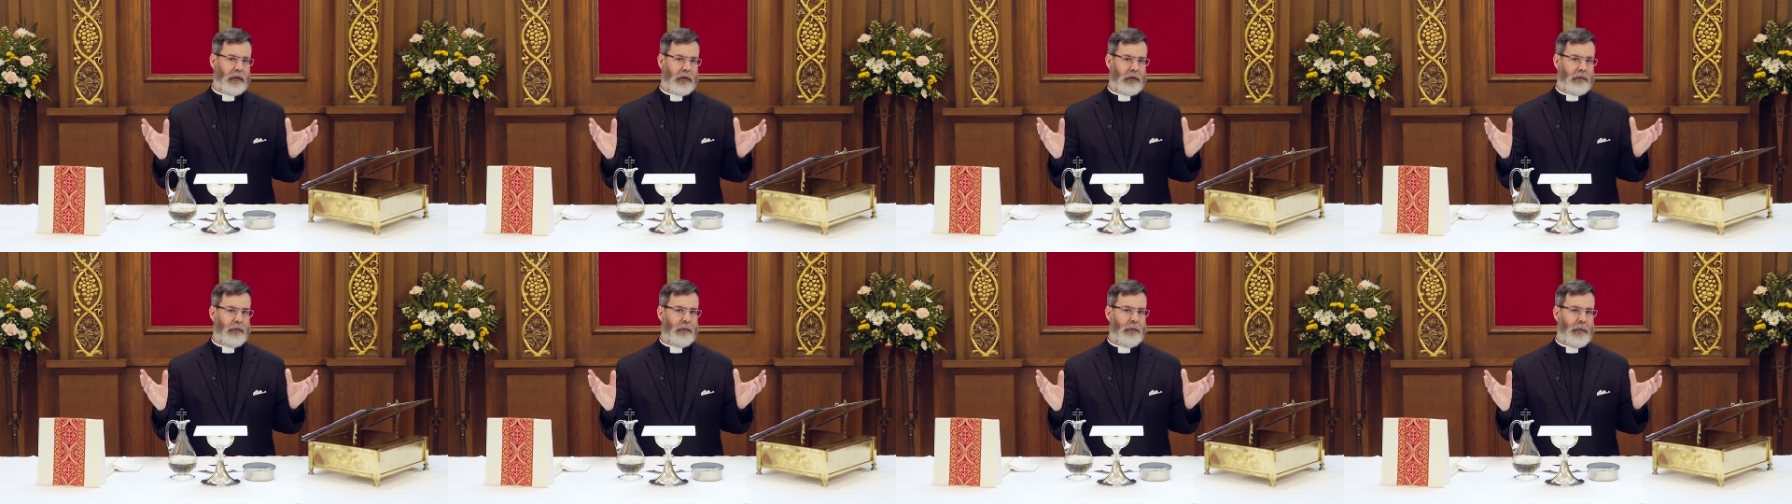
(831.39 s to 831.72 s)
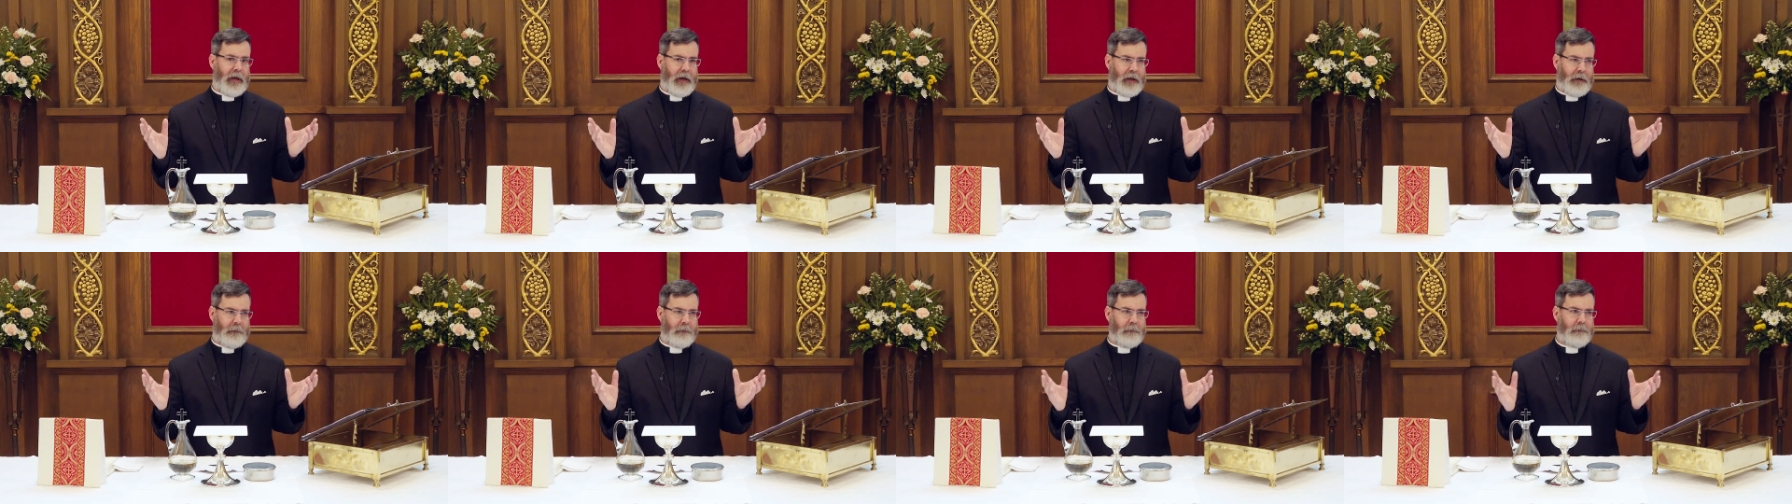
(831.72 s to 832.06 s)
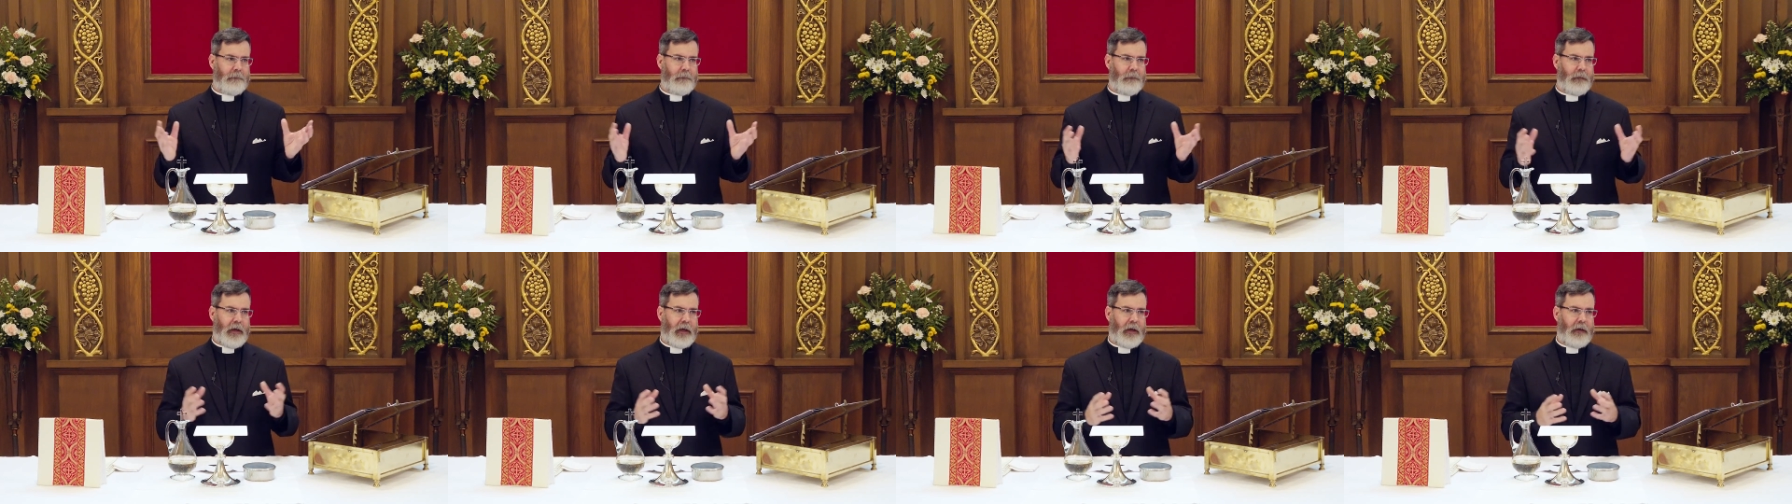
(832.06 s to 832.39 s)
of
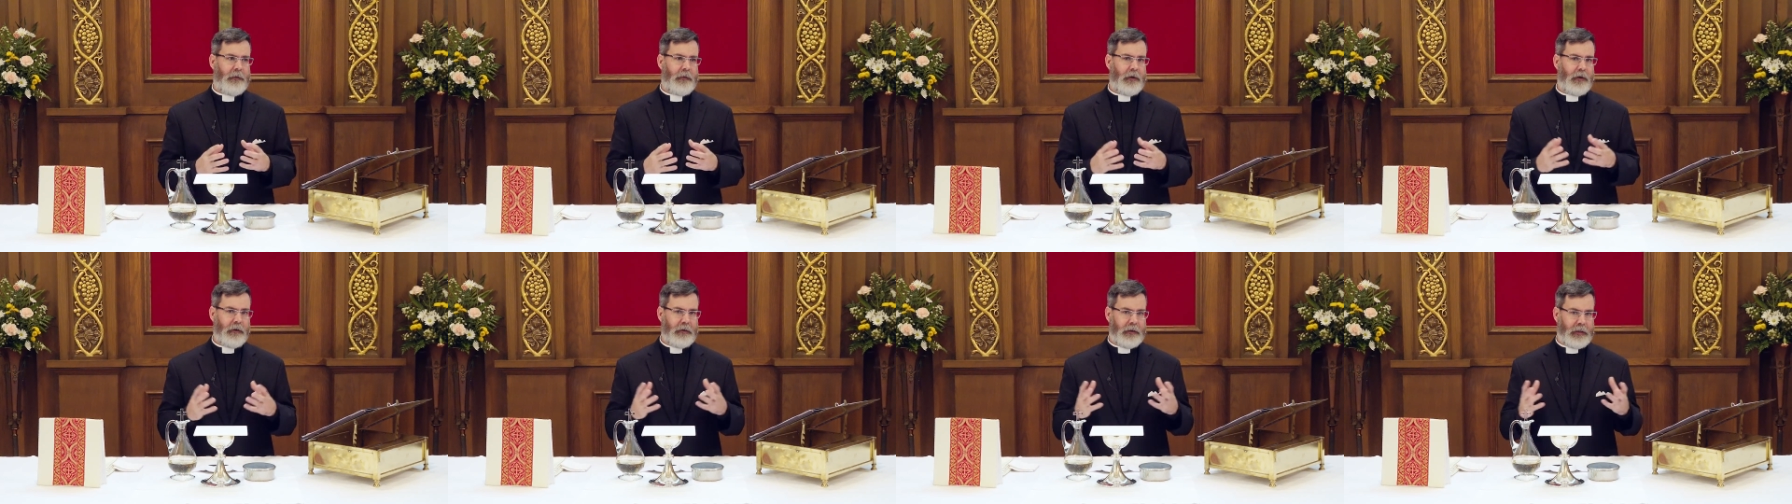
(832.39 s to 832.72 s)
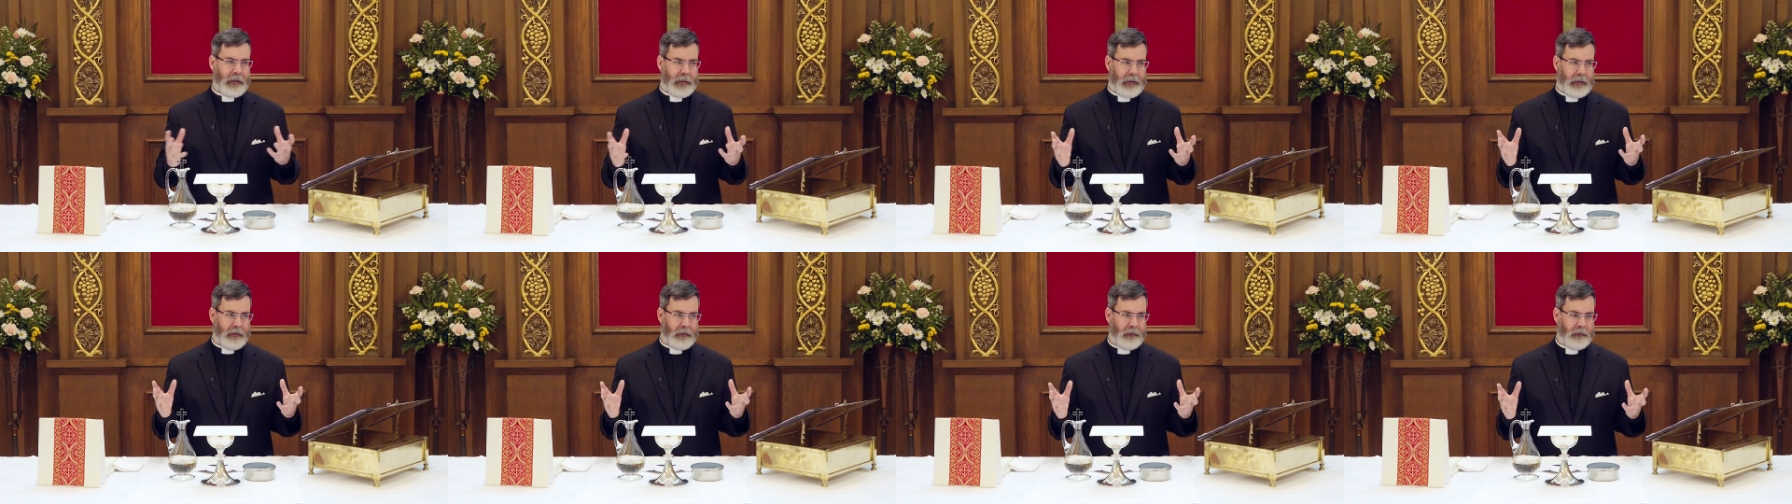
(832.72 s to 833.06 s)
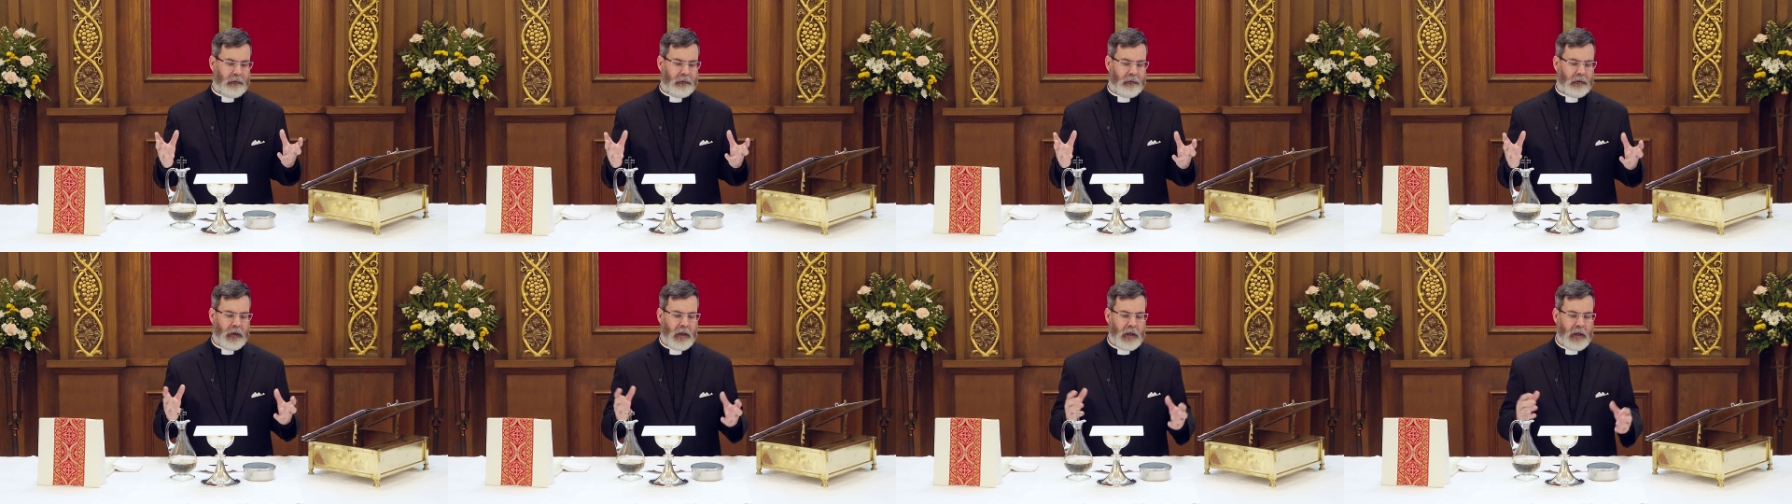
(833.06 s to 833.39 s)
men and their
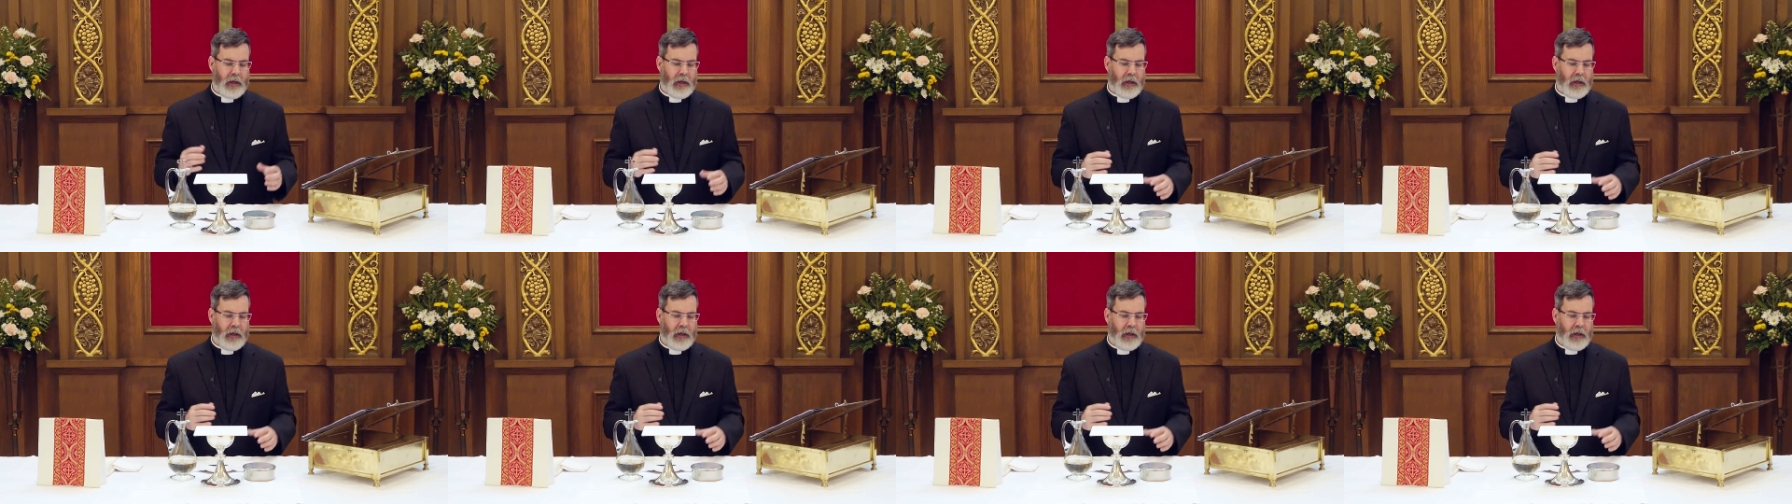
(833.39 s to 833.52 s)
needs.